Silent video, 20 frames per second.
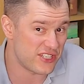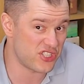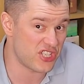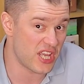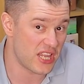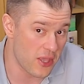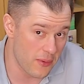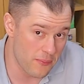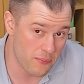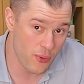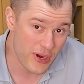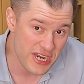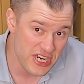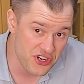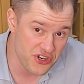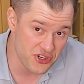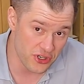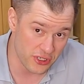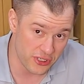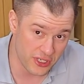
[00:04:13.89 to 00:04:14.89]

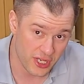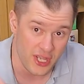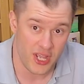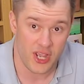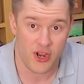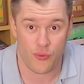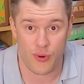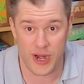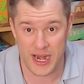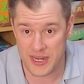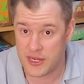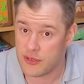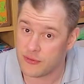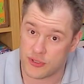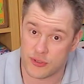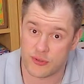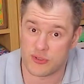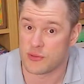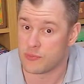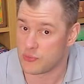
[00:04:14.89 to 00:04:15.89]
celebration where you
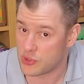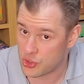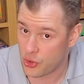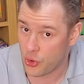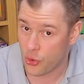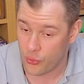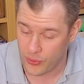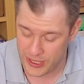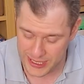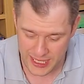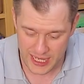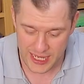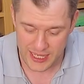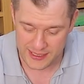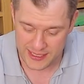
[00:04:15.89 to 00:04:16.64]
do some scoring.